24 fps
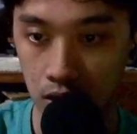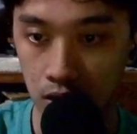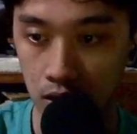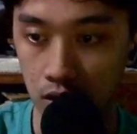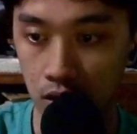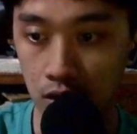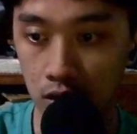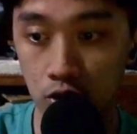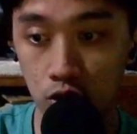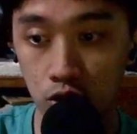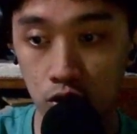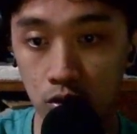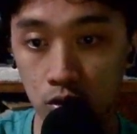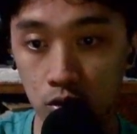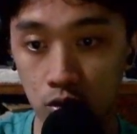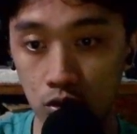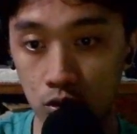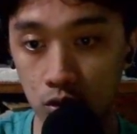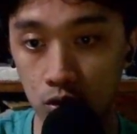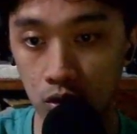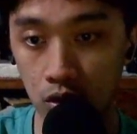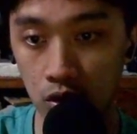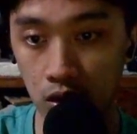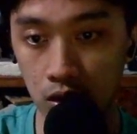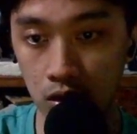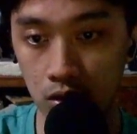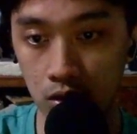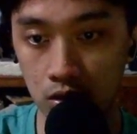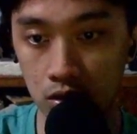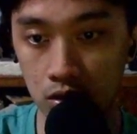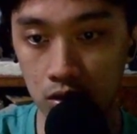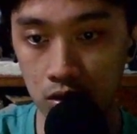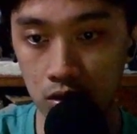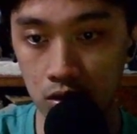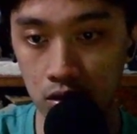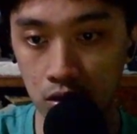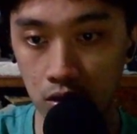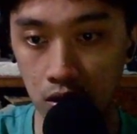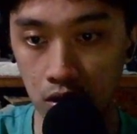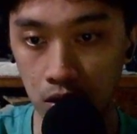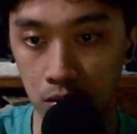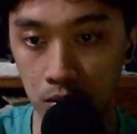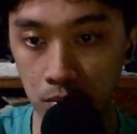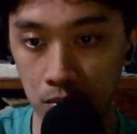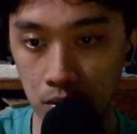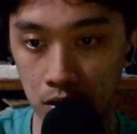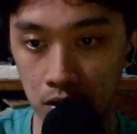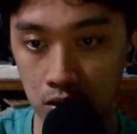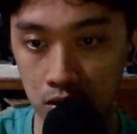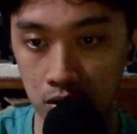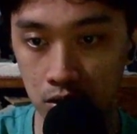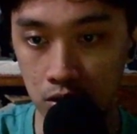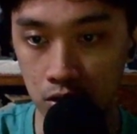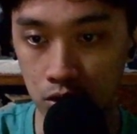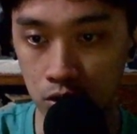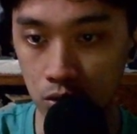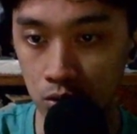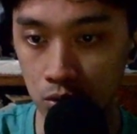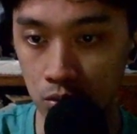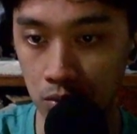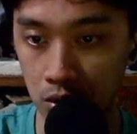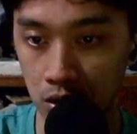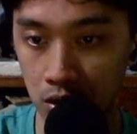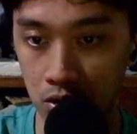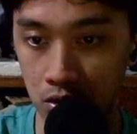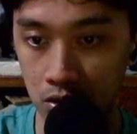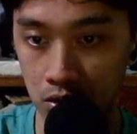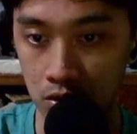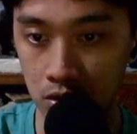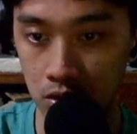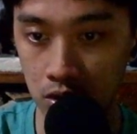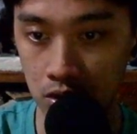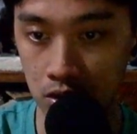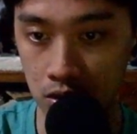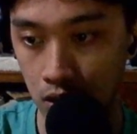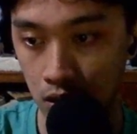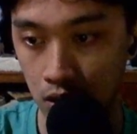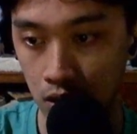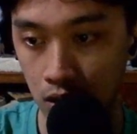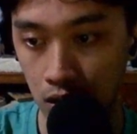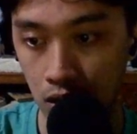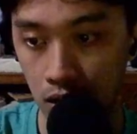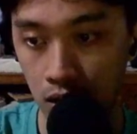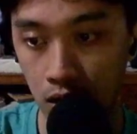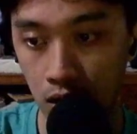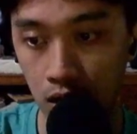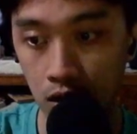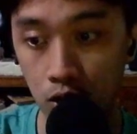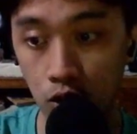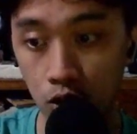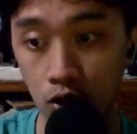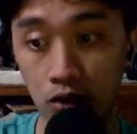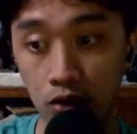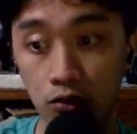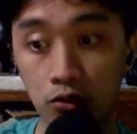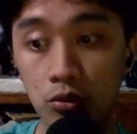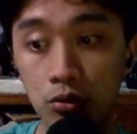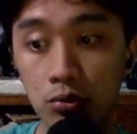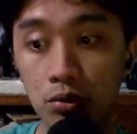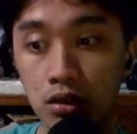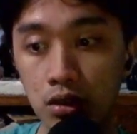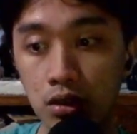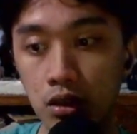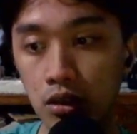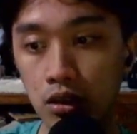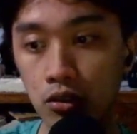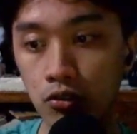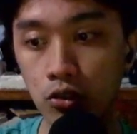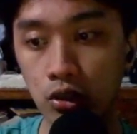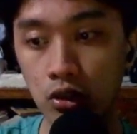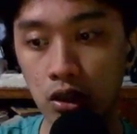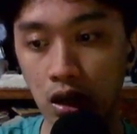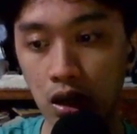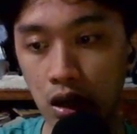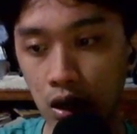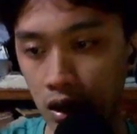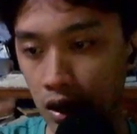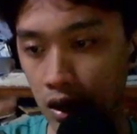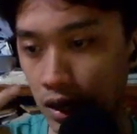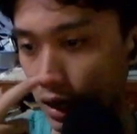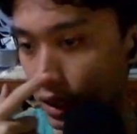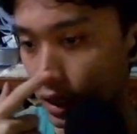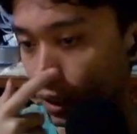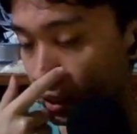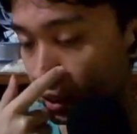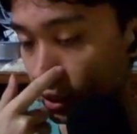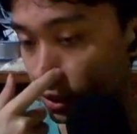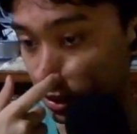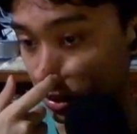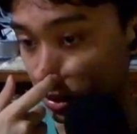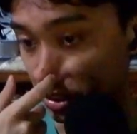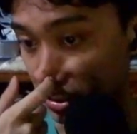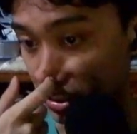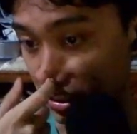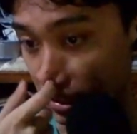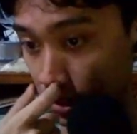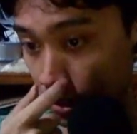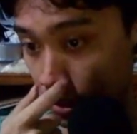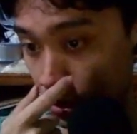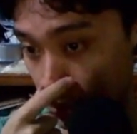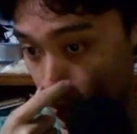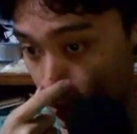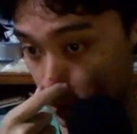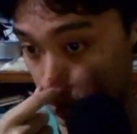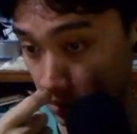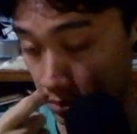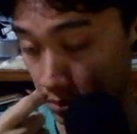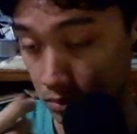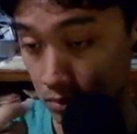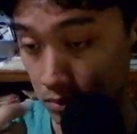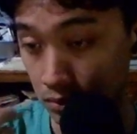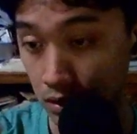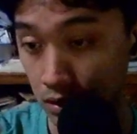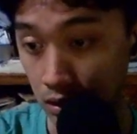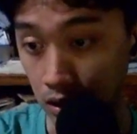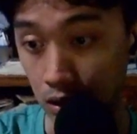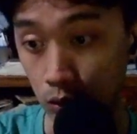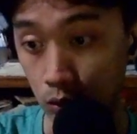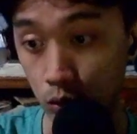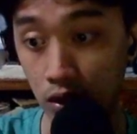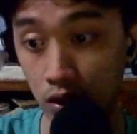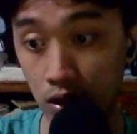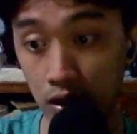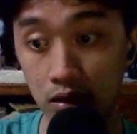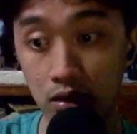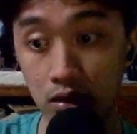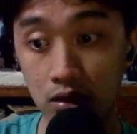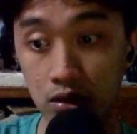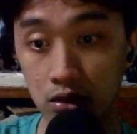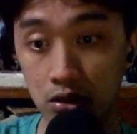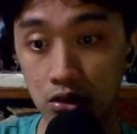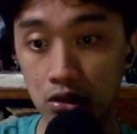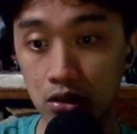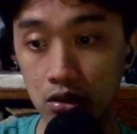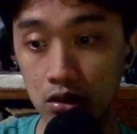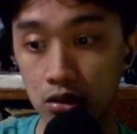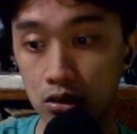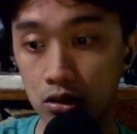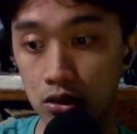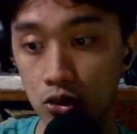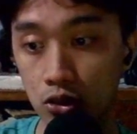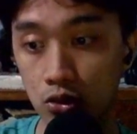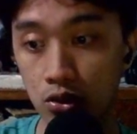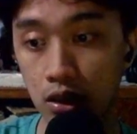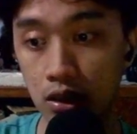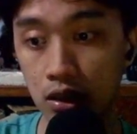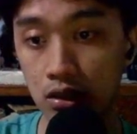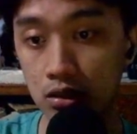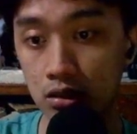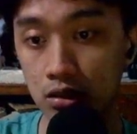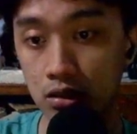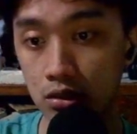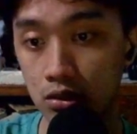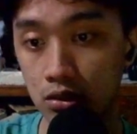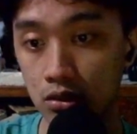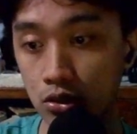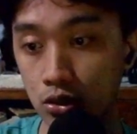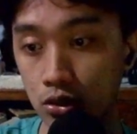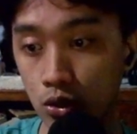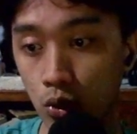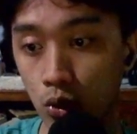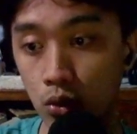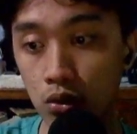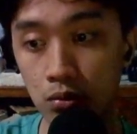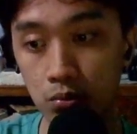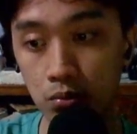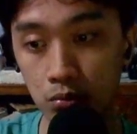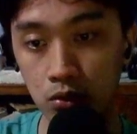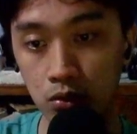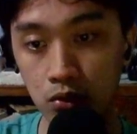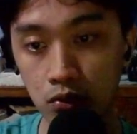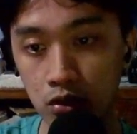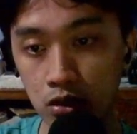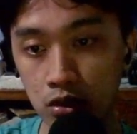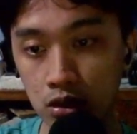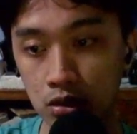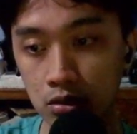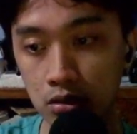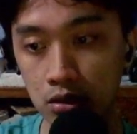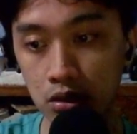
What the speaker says: next to those storehouses I placed 2 bakeries, and you have to be careful. I would highly suggest that you guys don't move these